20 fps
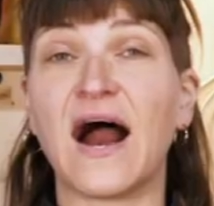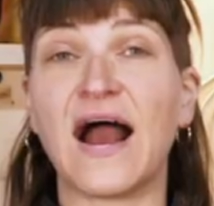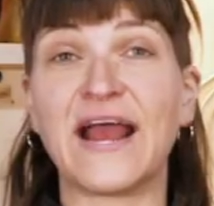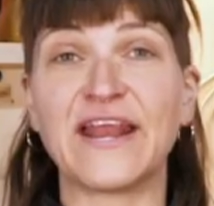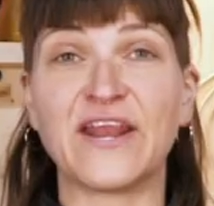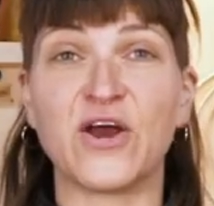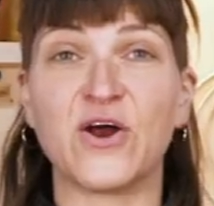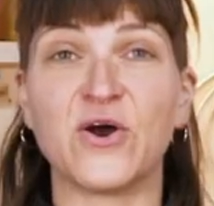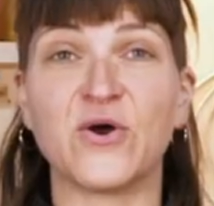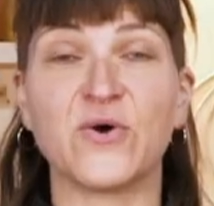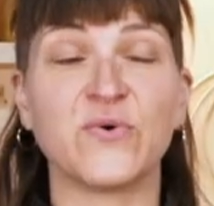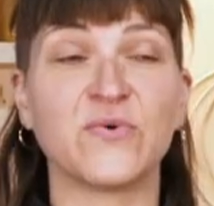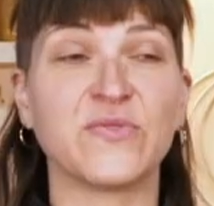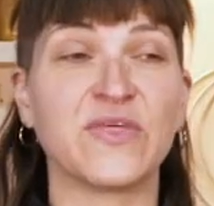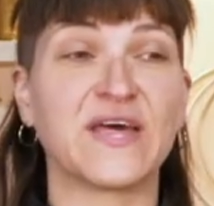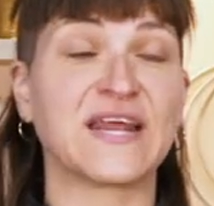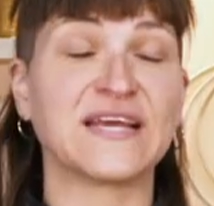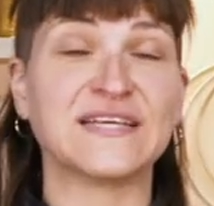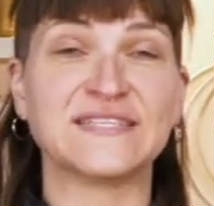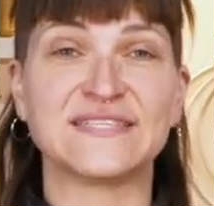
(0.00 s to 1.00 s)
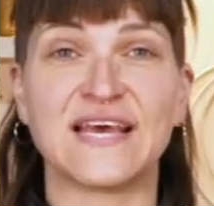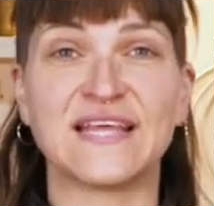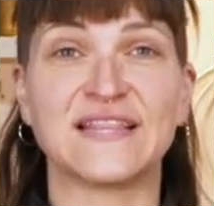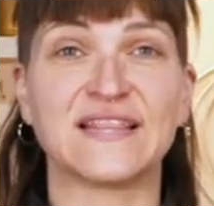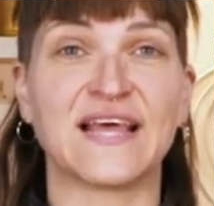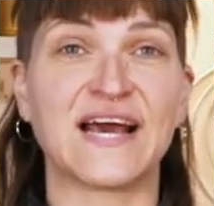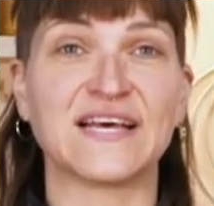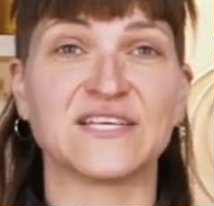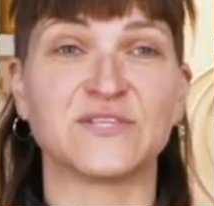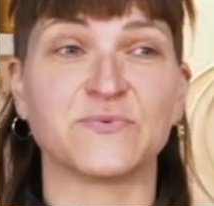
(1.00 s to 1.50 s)
I know that I said
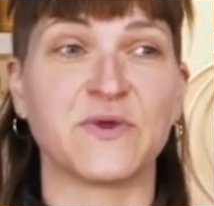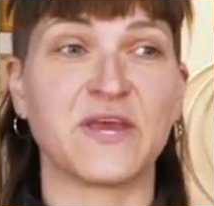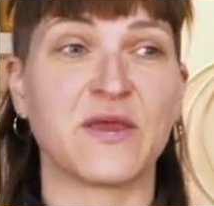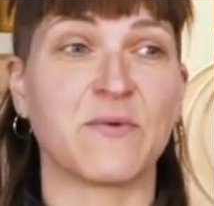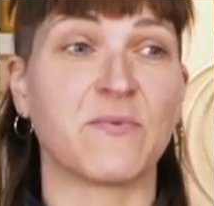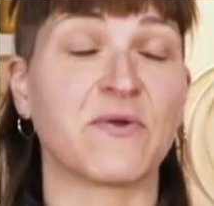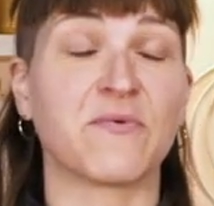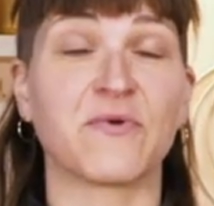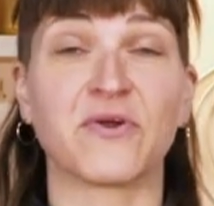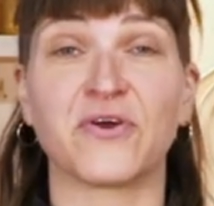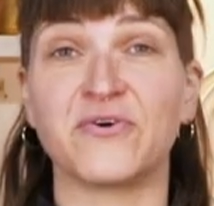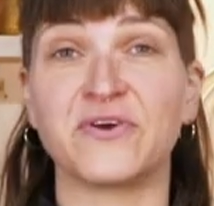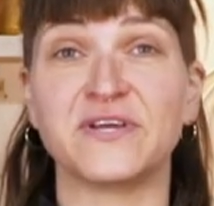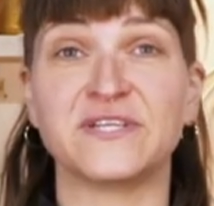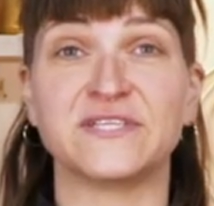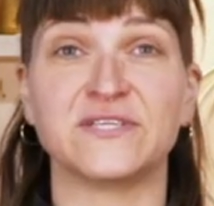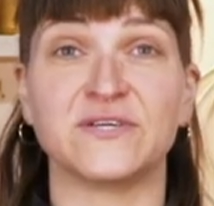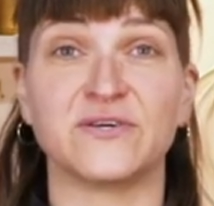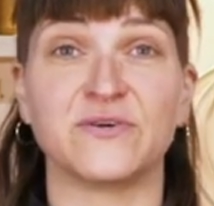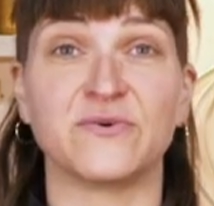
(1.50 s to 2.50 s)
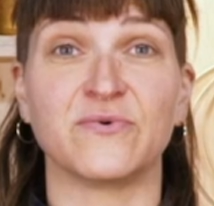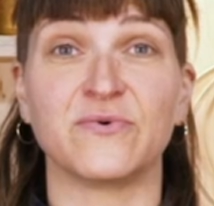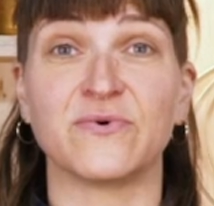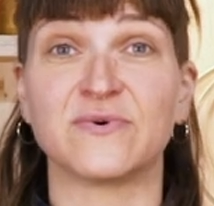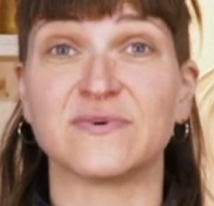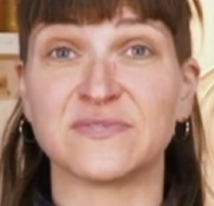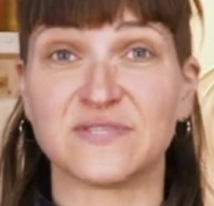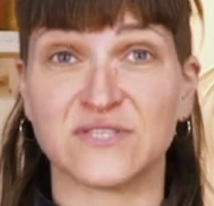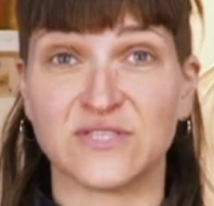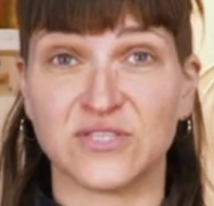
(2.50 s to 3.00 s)
last week we were going
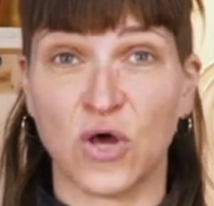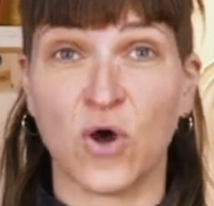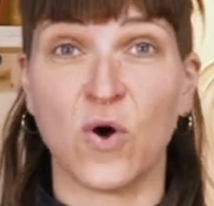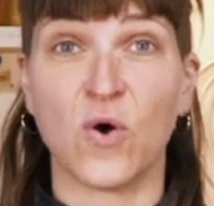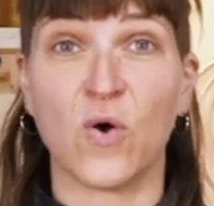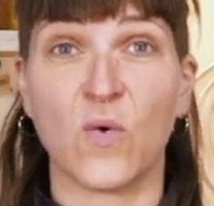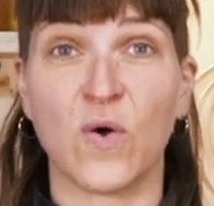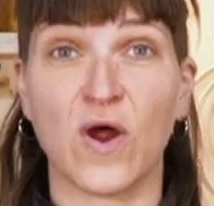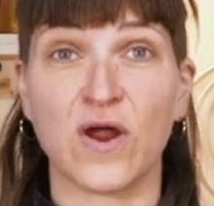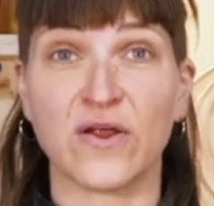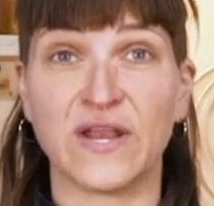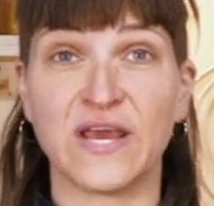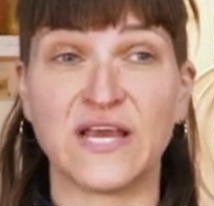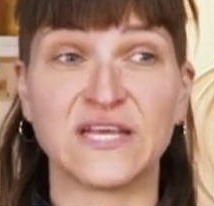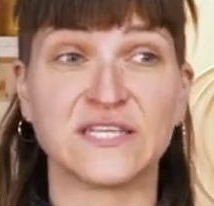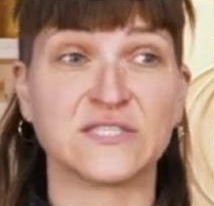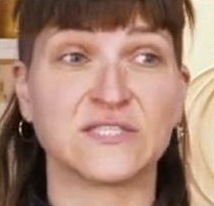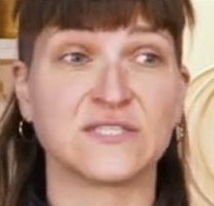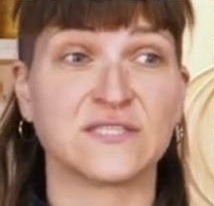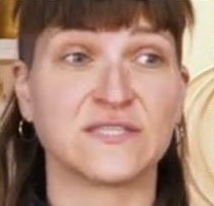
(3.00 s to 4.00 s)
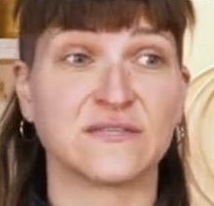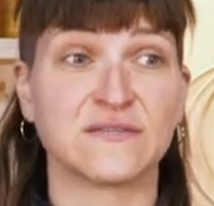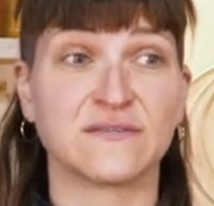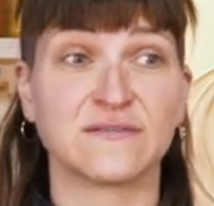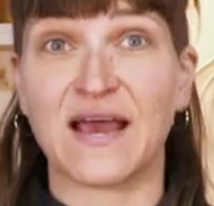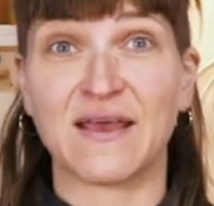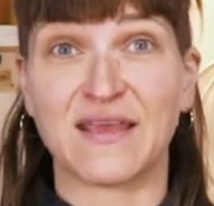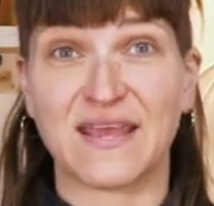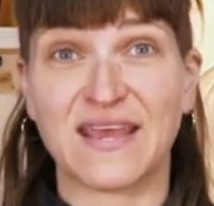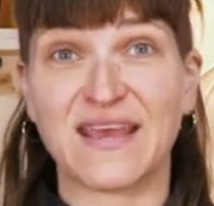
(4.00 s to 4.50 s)
to sew our knits.
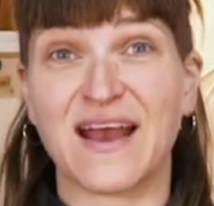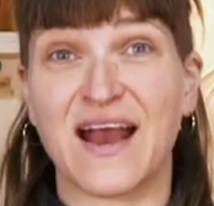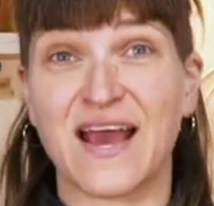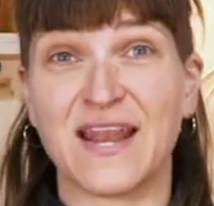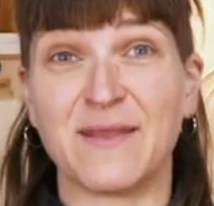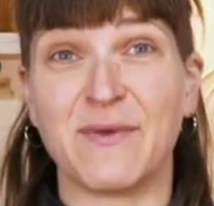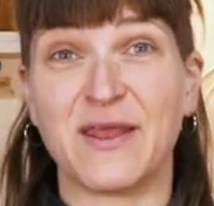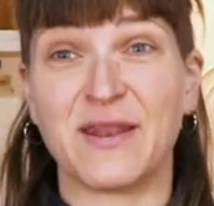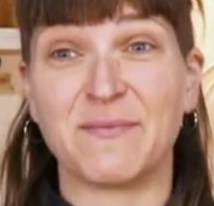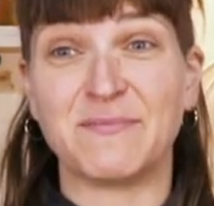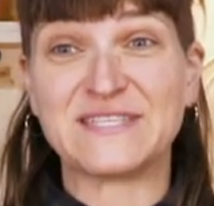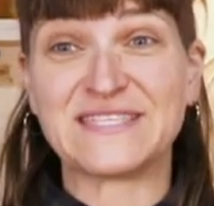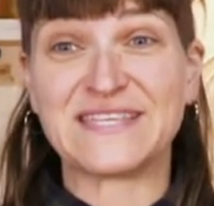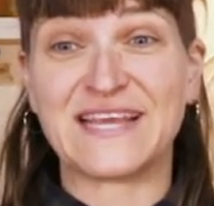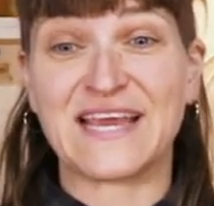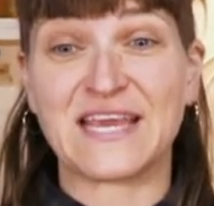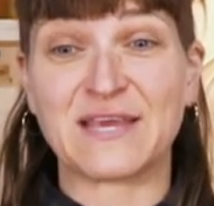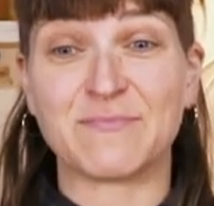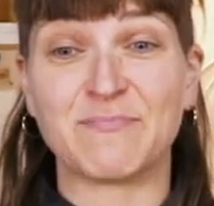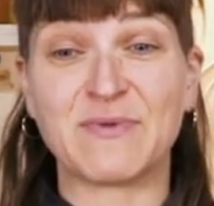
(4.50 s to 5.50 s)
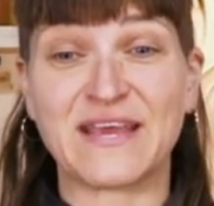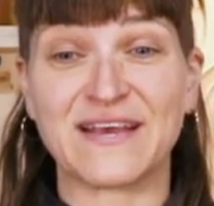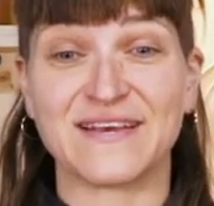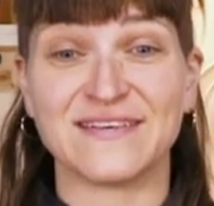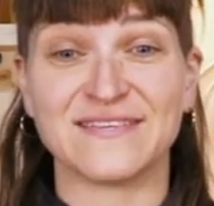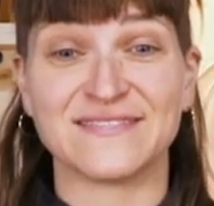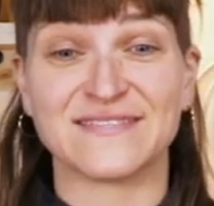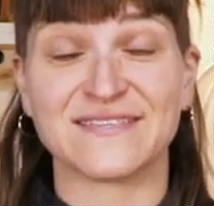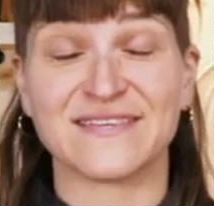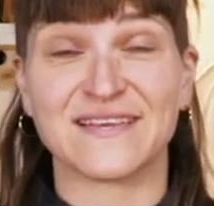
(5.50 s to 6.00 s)
I kind of made a mistake
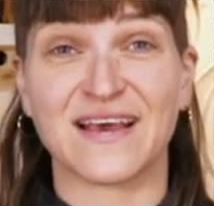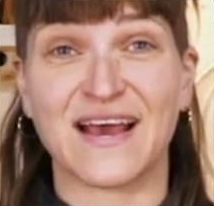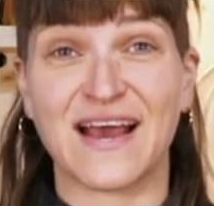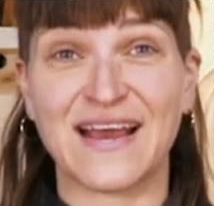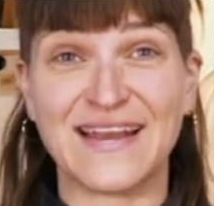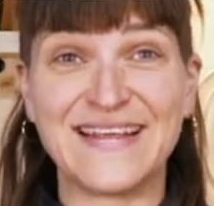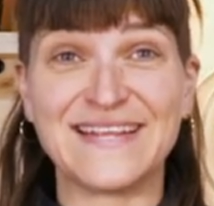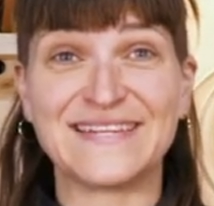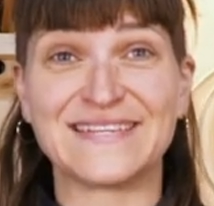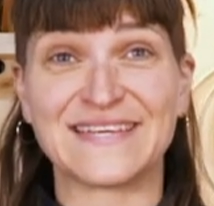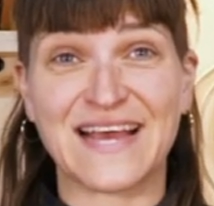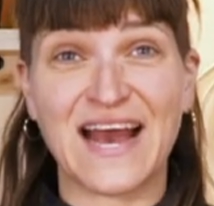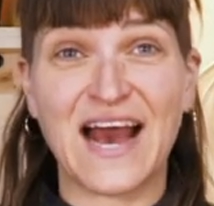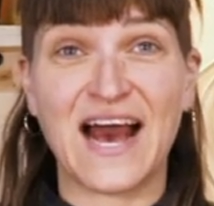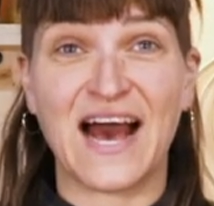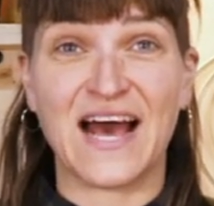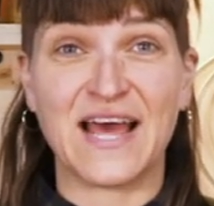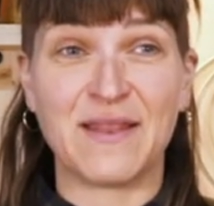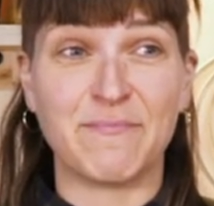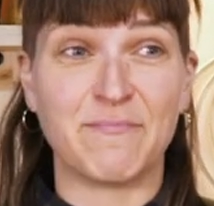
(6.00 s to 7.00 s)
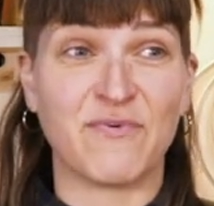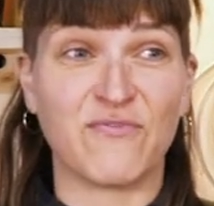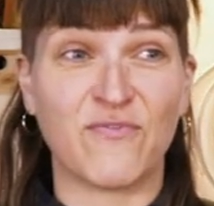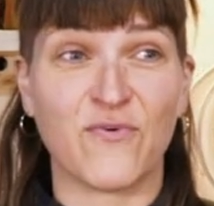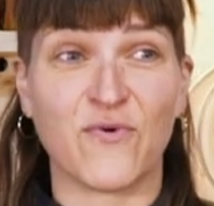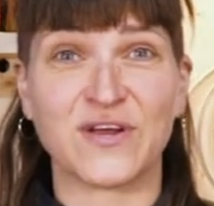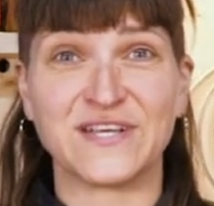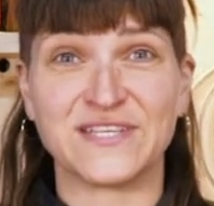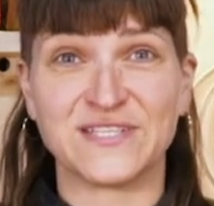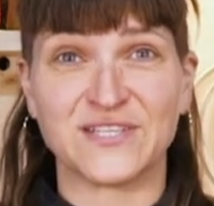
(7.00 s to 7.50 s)
because I need to cut
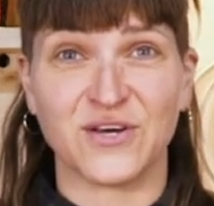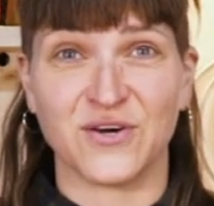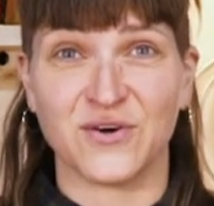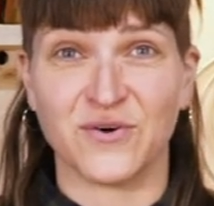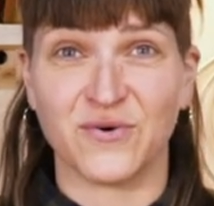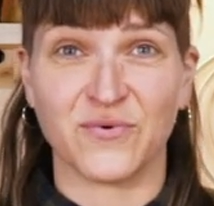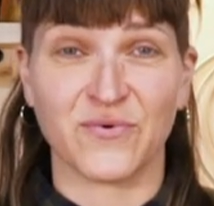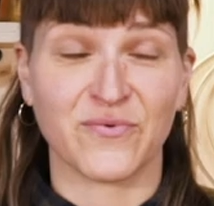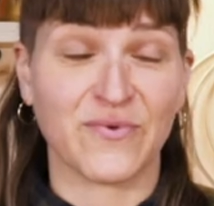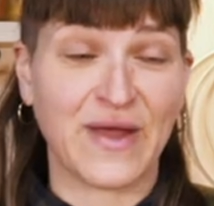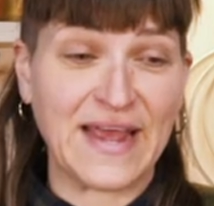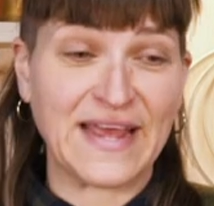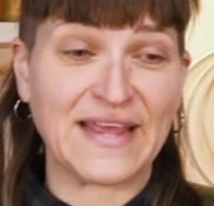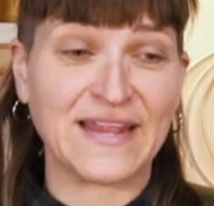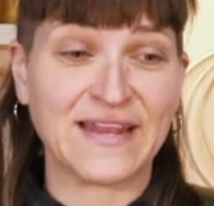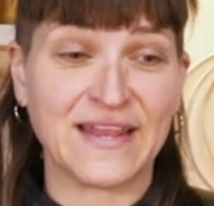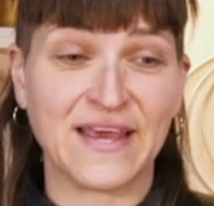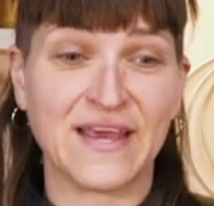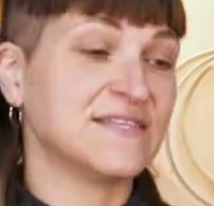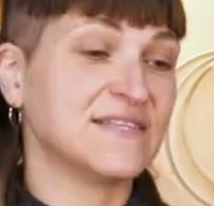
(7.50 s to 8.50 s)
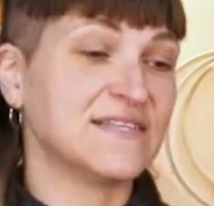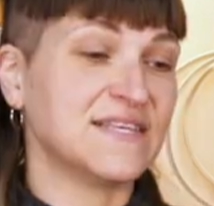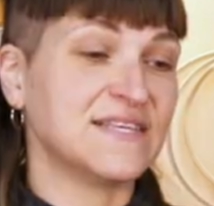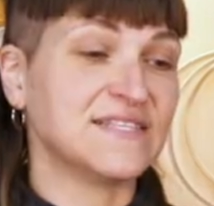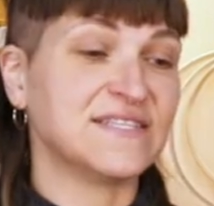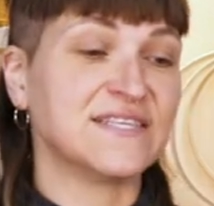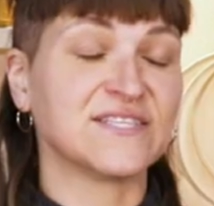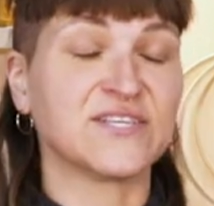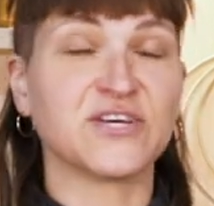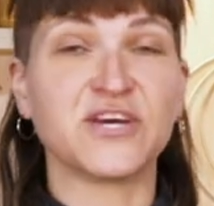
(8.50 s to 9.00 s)
before I sew, right?
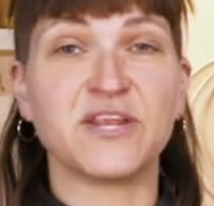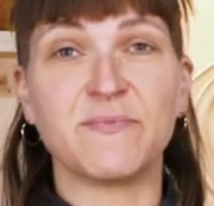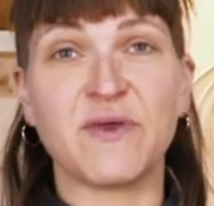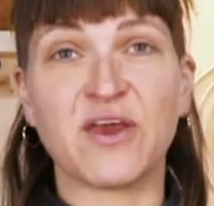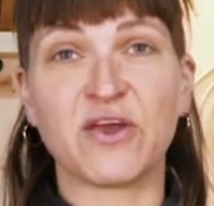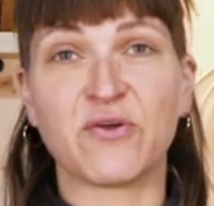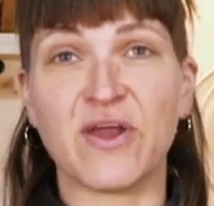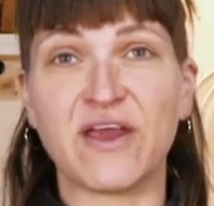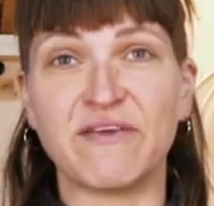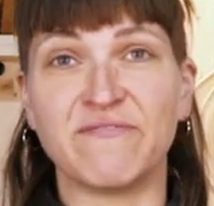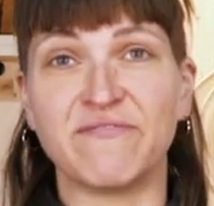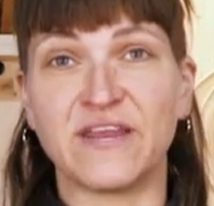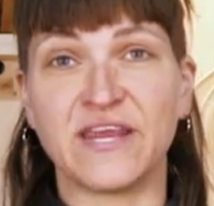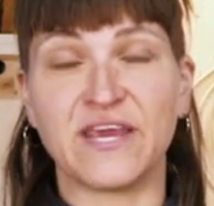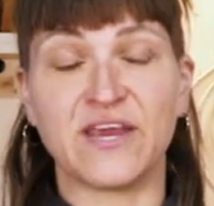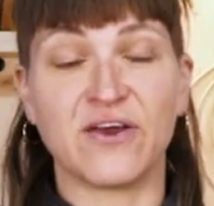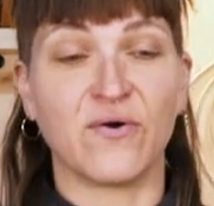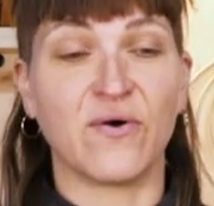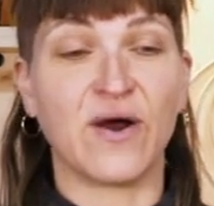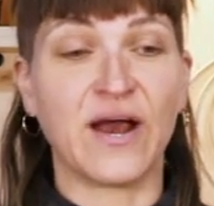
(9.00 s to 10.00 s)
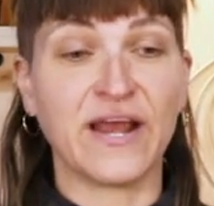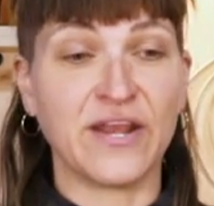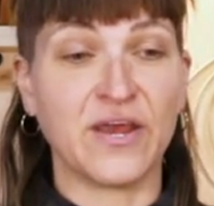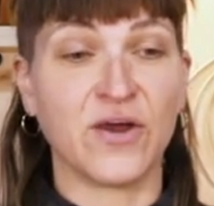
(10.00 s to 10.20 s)
This is gonna be a great video, I